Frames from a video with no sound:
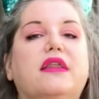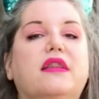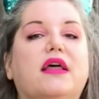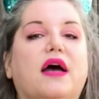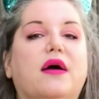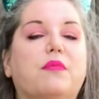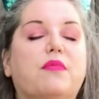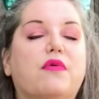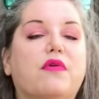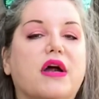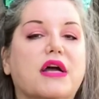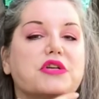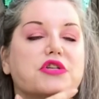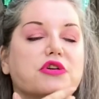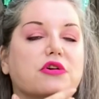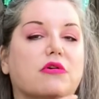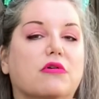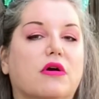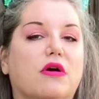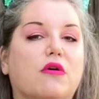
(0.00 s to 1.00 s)
that
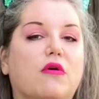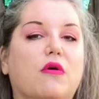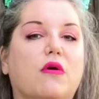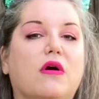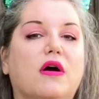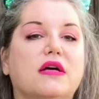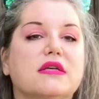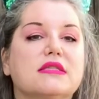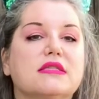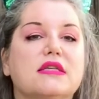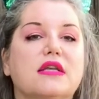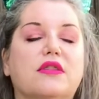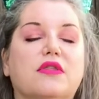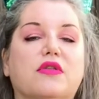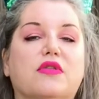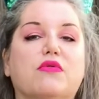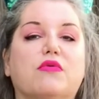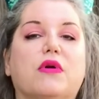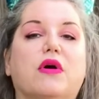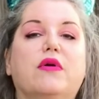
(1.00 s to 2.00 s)
pressure across the
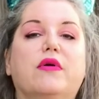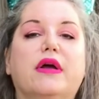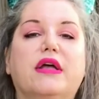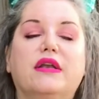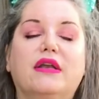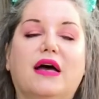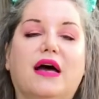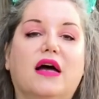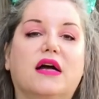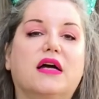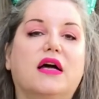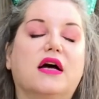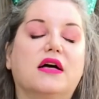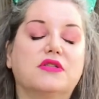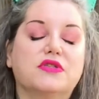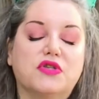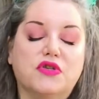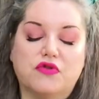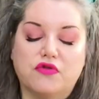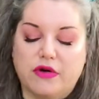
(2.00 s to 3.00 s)
throat and not
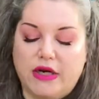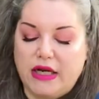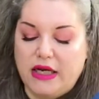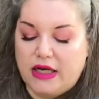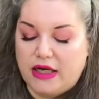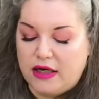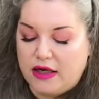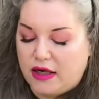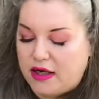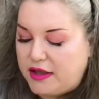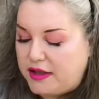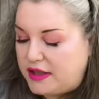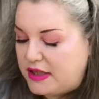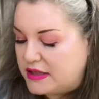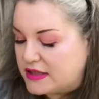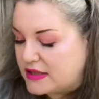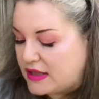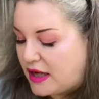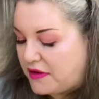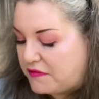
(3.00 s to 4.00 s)
concentrating it on the
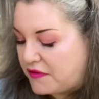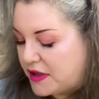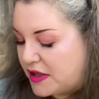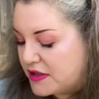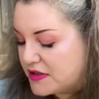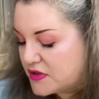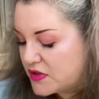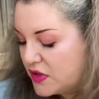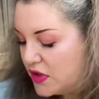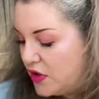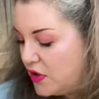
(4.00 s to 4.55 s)
esophagus,